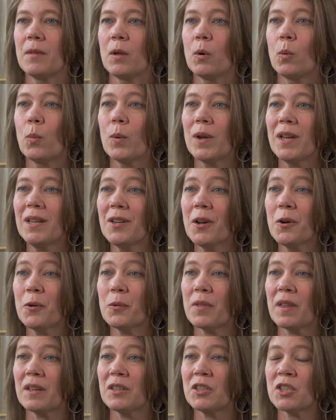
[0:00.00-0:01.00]
We
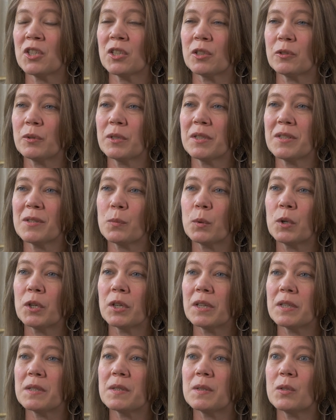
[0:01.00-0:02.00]
know that children's
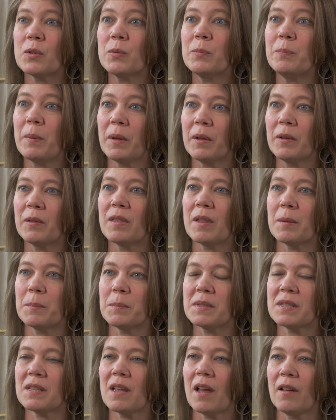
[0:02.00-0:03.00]
work is to build
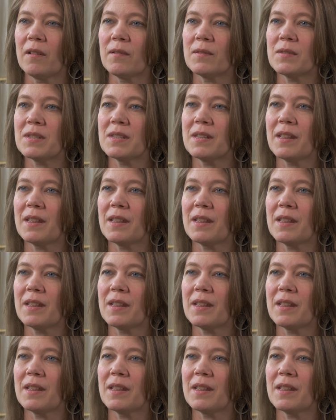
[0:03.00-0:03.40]
themselves.